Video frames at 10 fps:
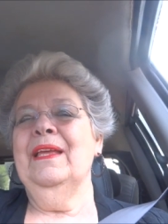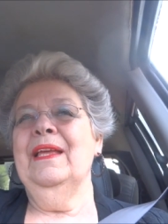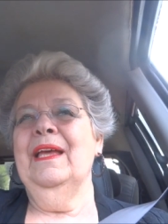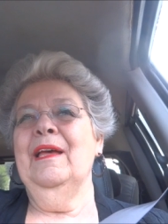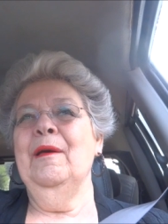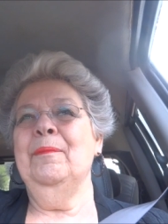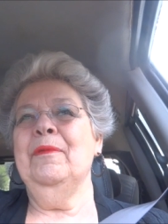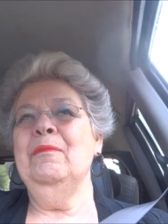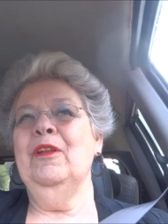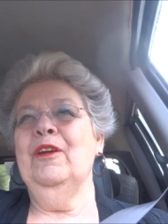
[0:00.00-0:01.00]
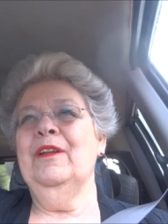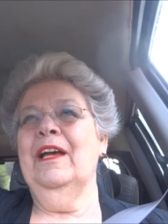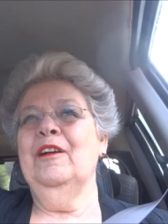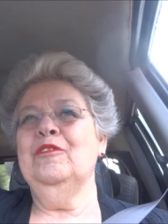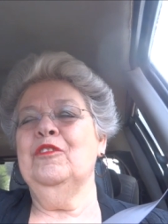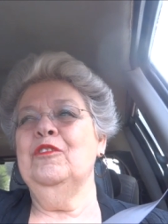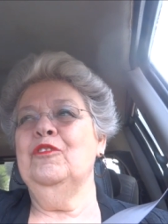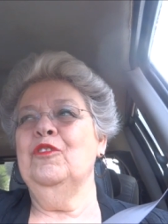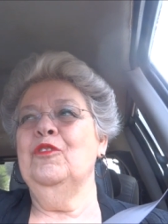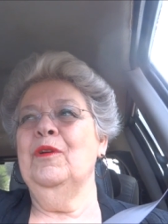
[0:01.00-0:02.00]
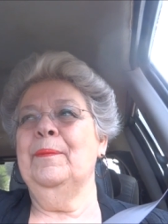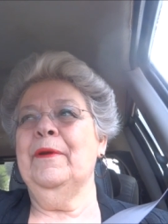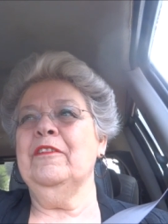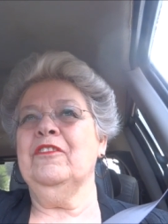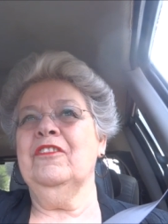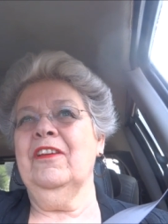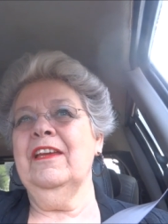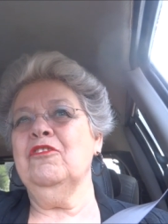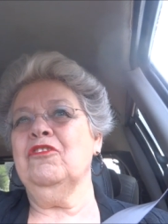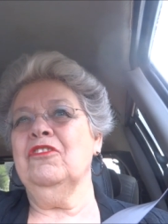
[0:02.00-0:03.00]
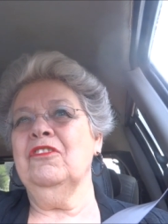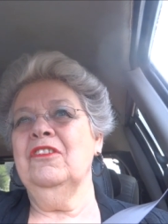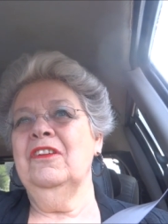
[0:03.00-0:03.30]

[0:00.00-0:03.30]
help them learn how to do a presentation.